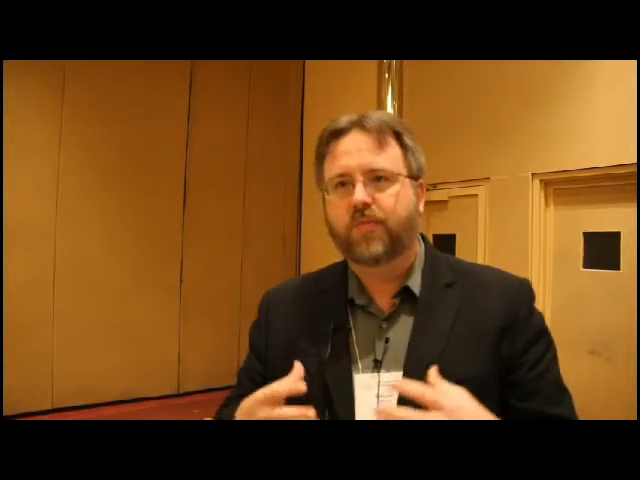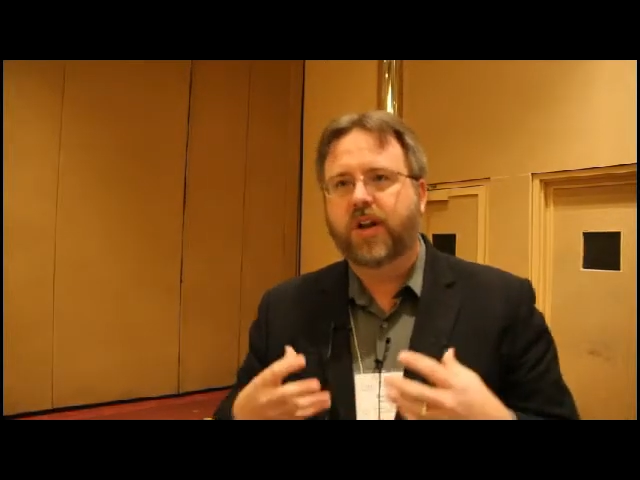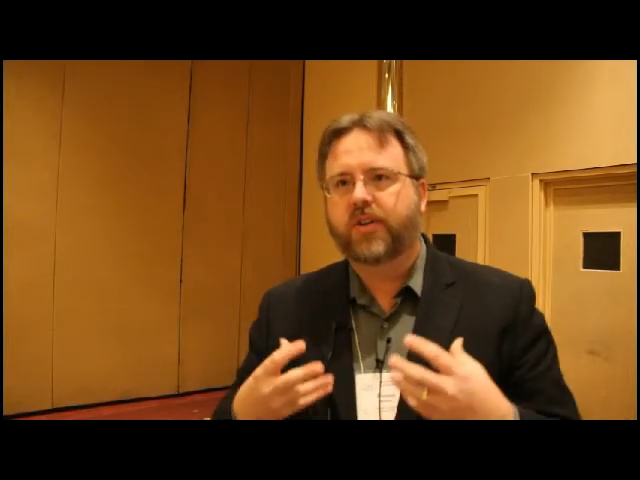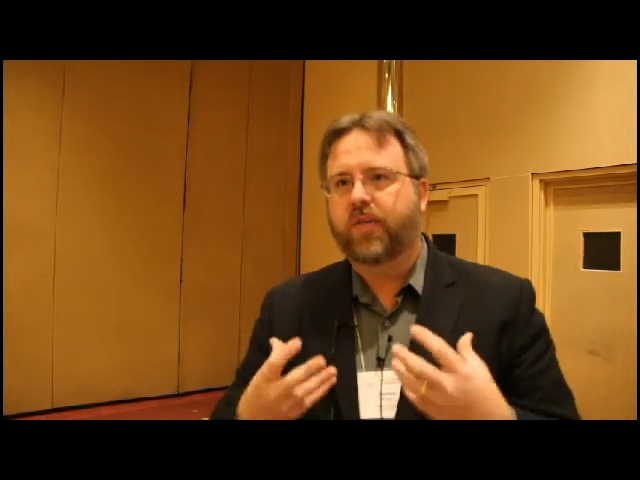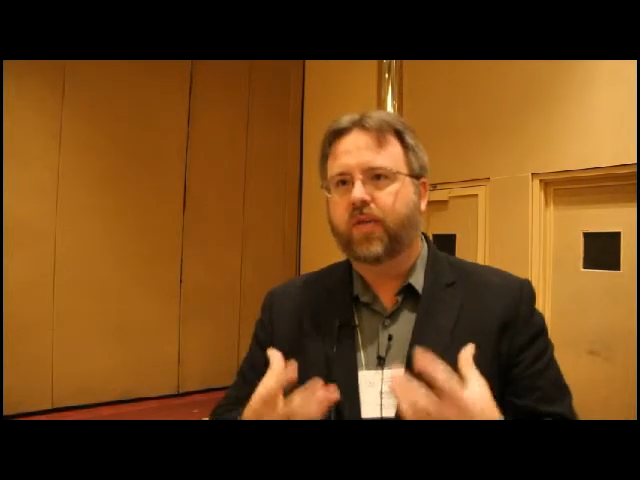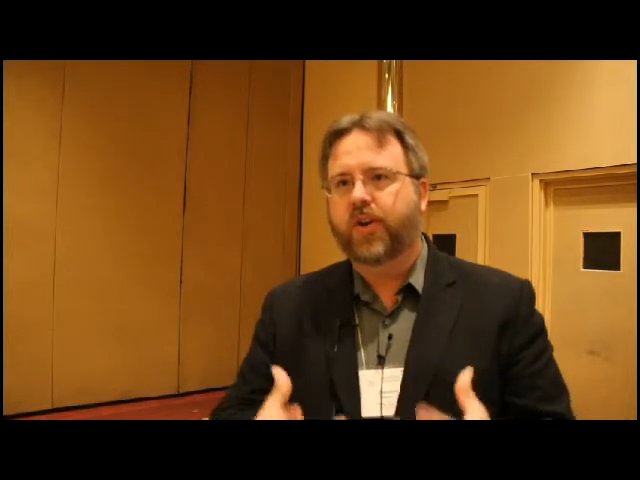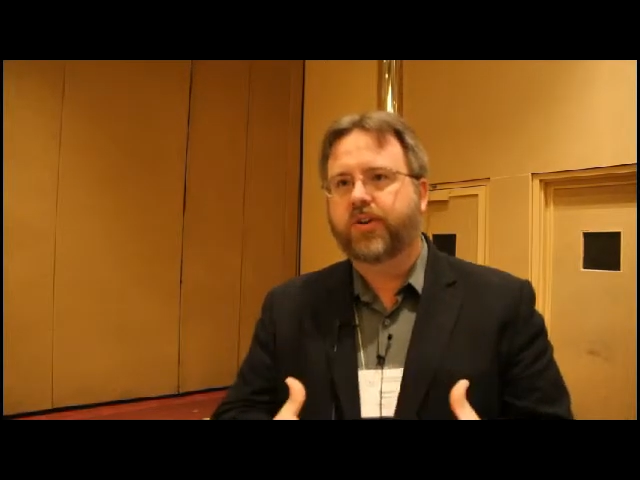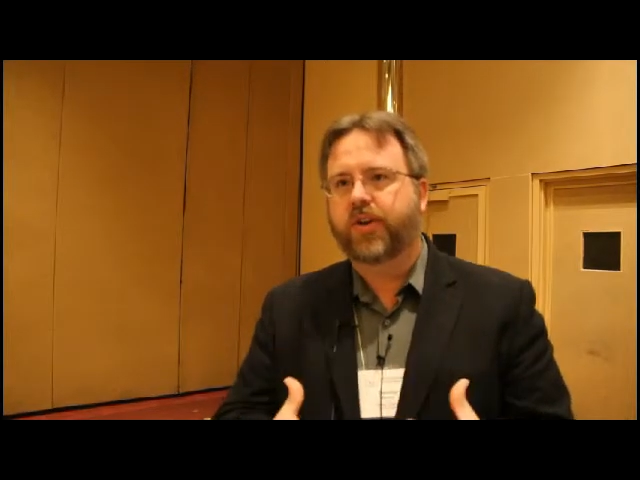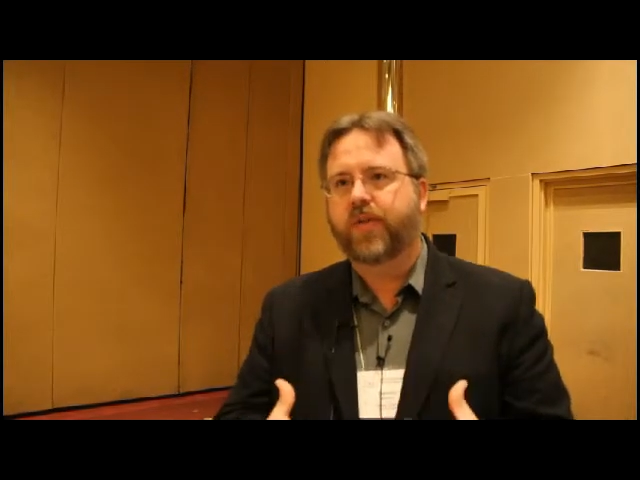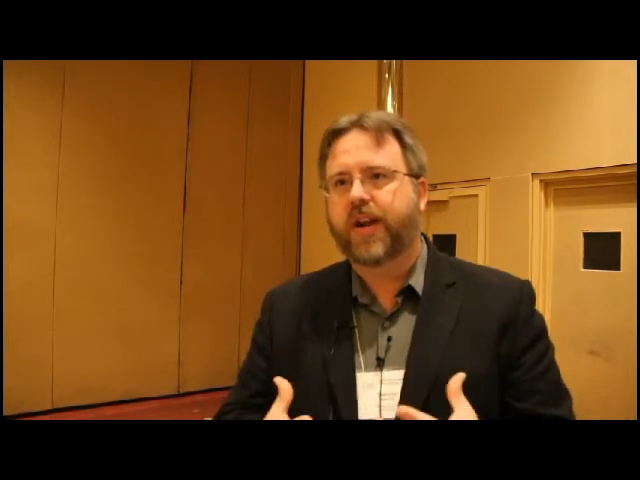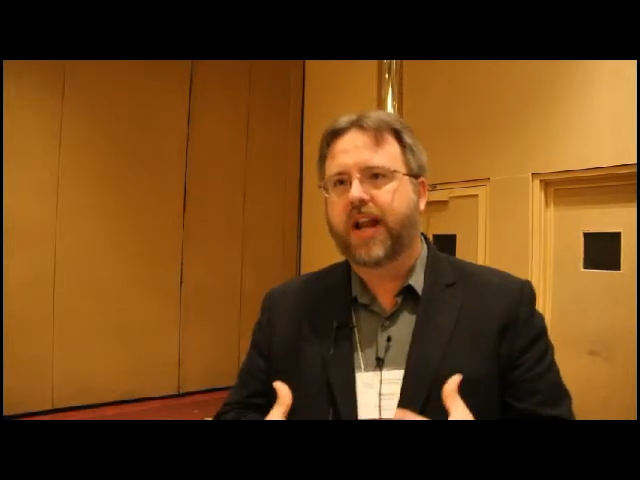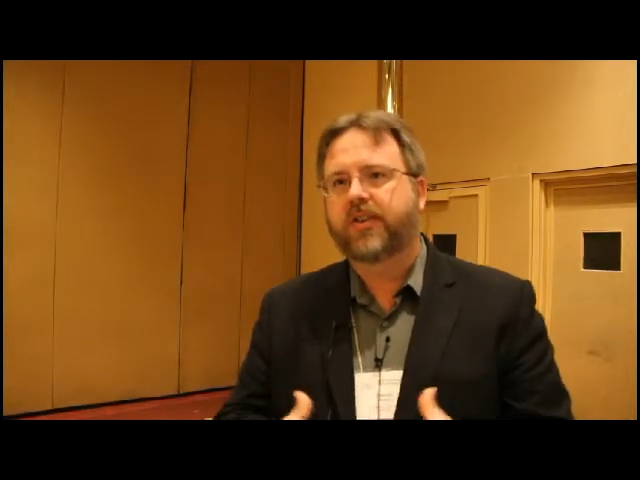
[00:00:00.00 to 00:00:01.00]
much of a
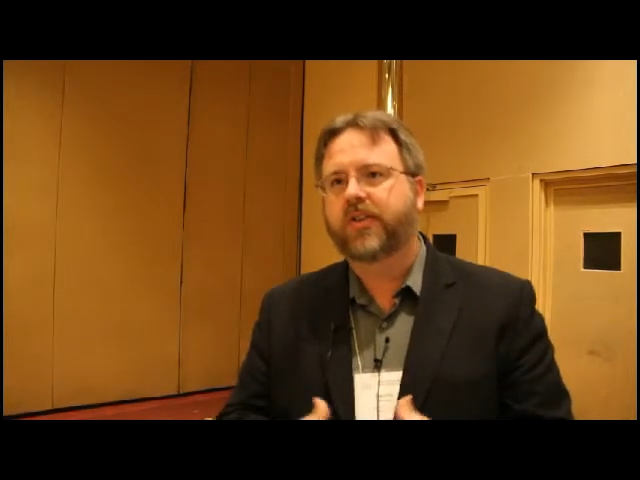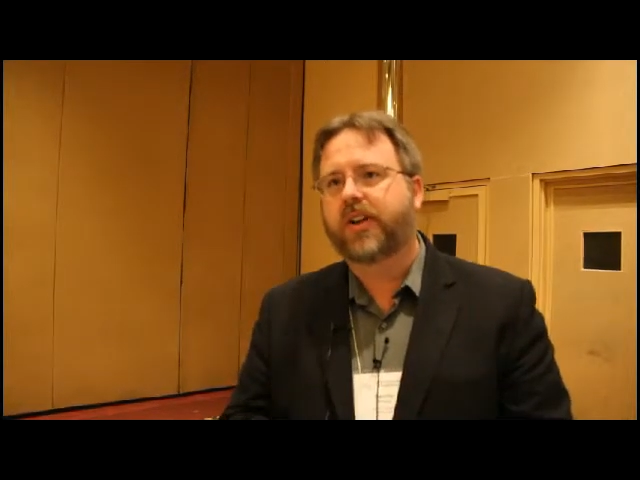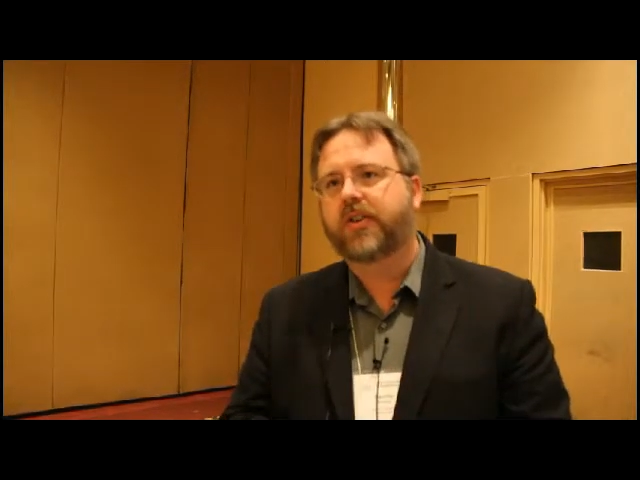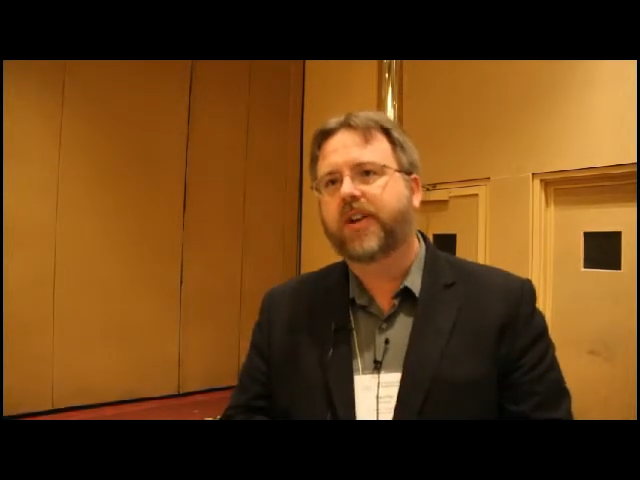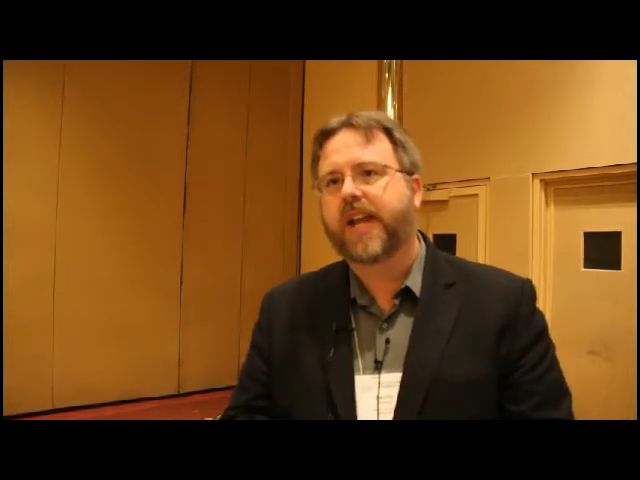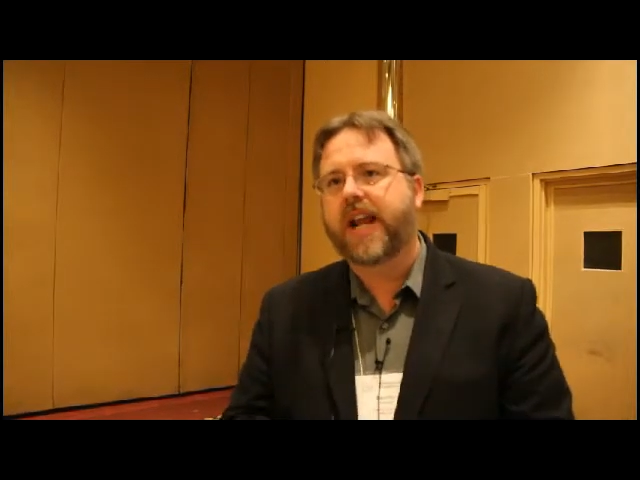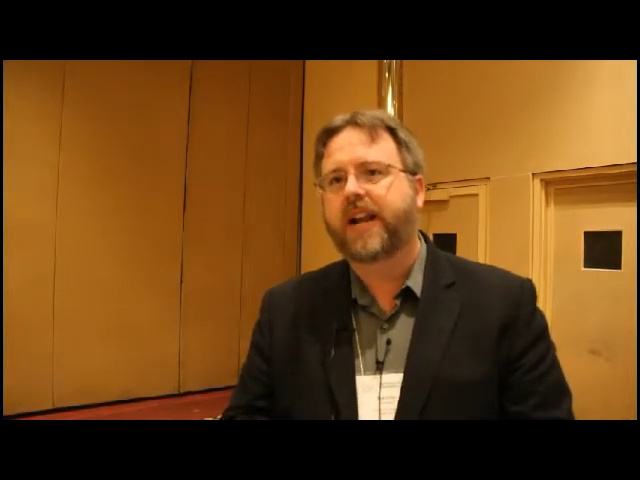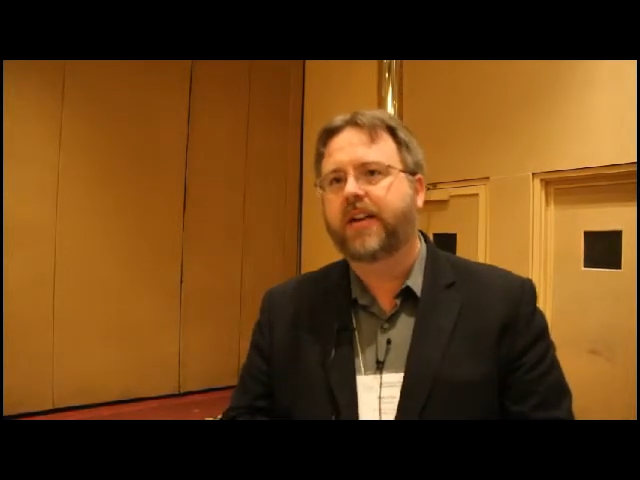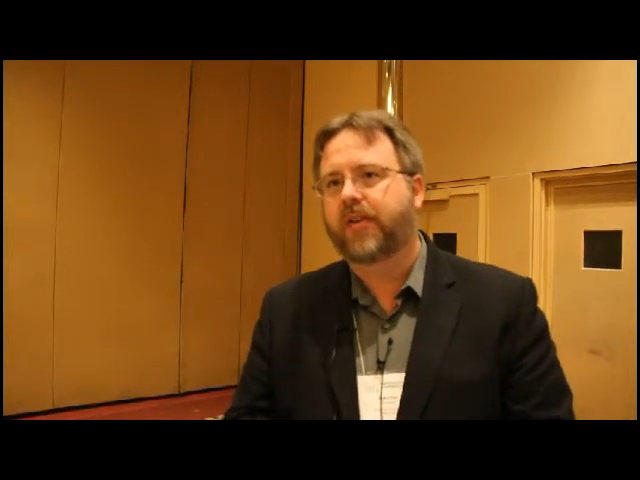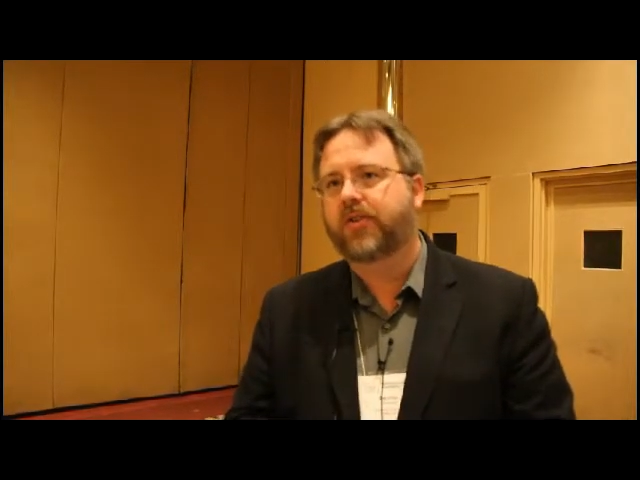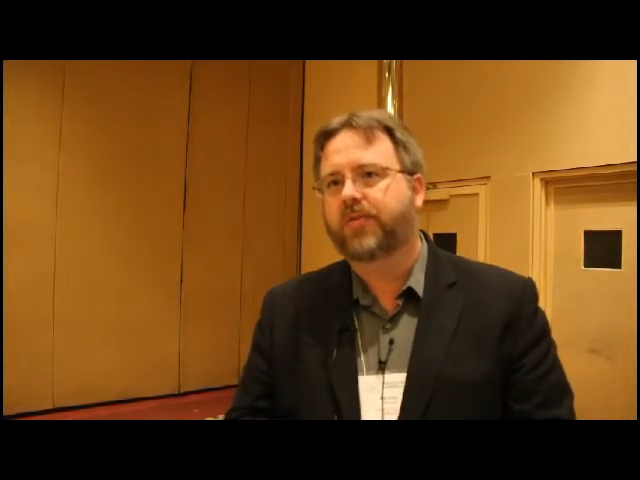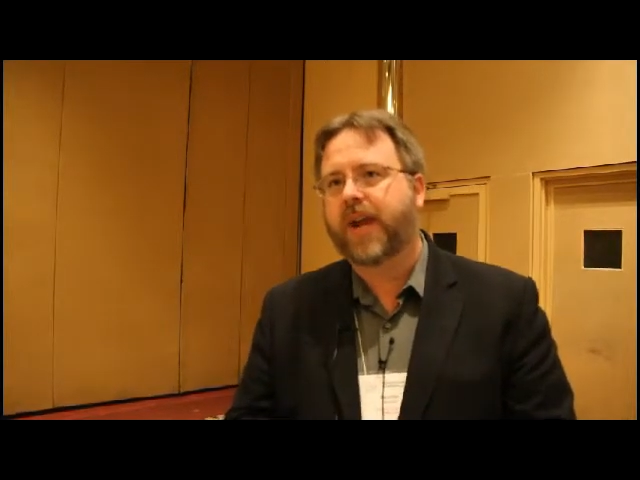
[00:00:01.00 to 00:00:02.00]
rejuvenation as you can
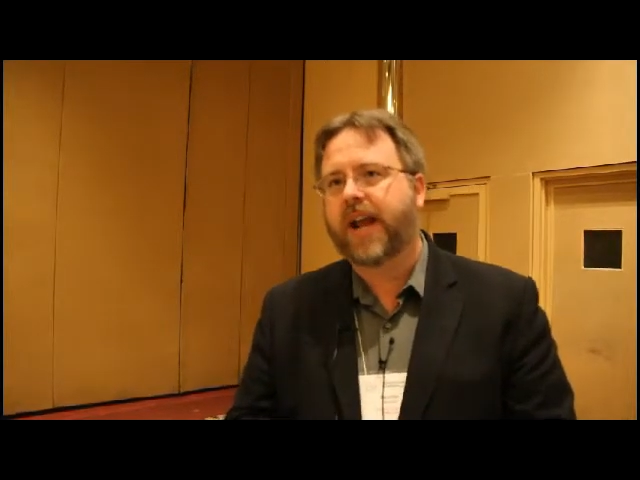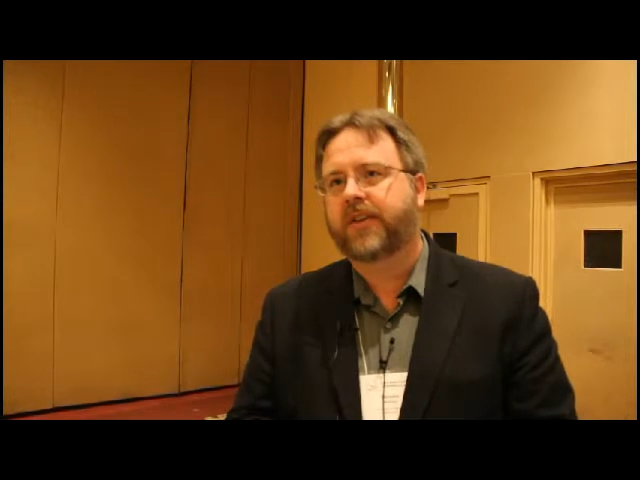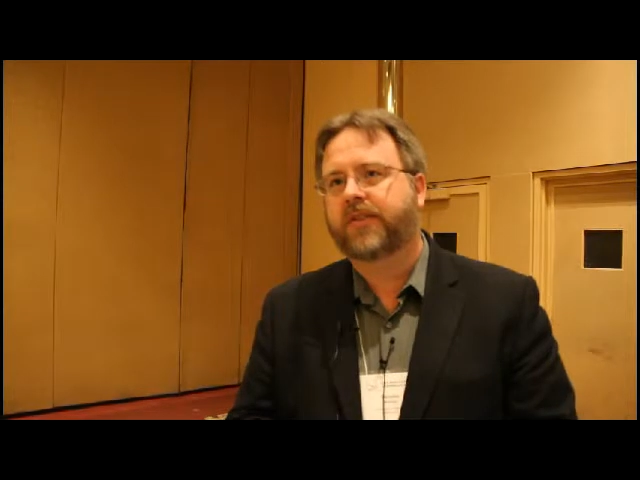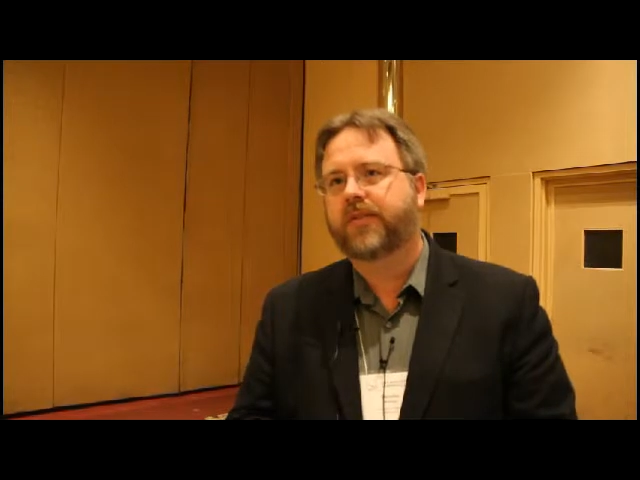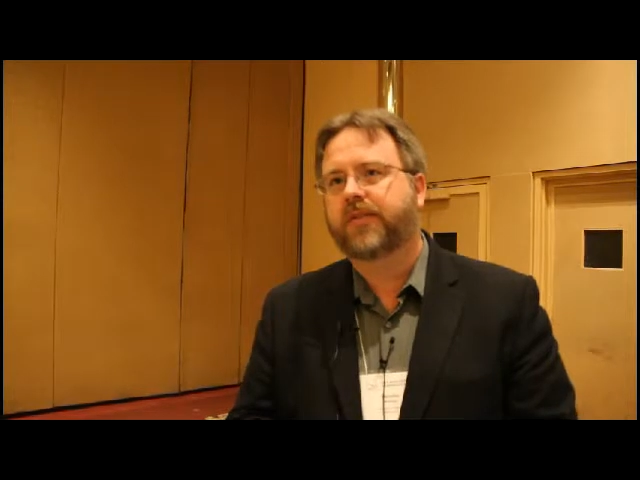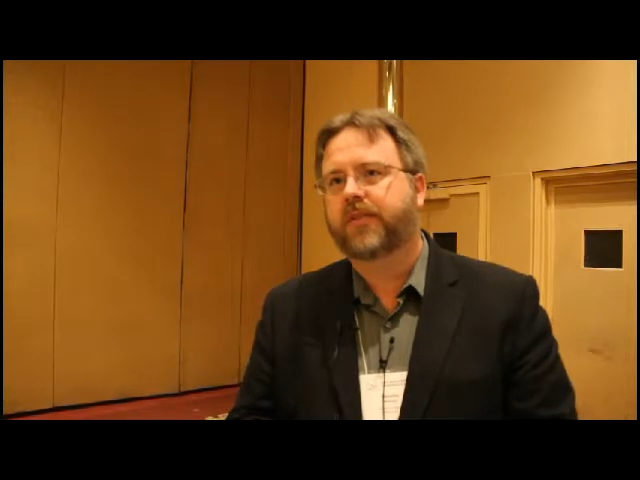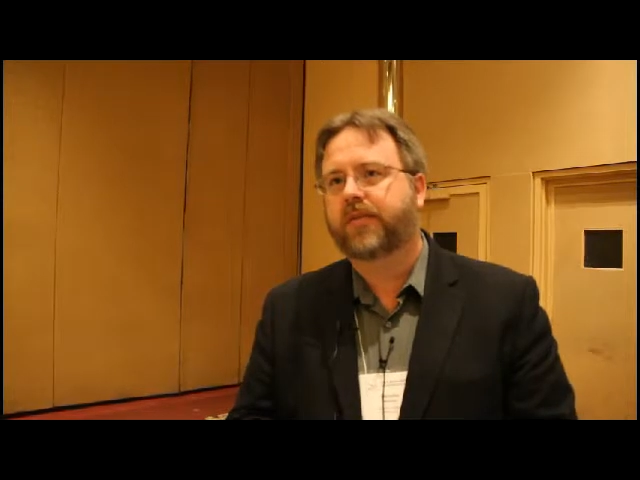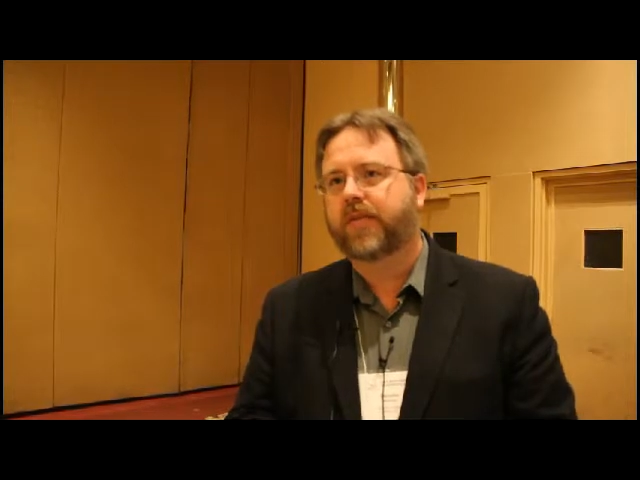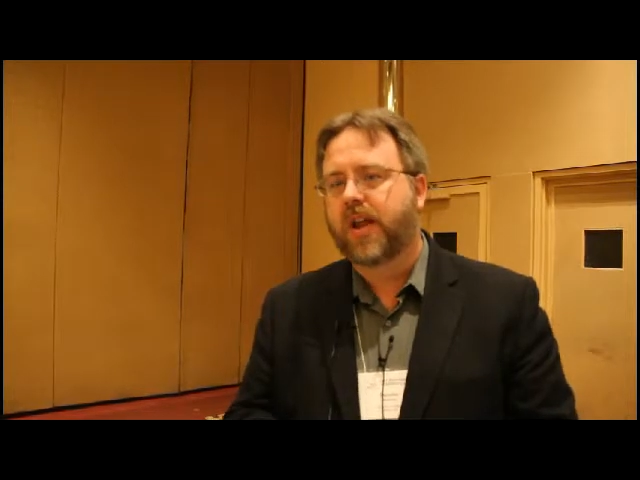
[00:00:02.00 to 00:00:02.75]
in those pastures to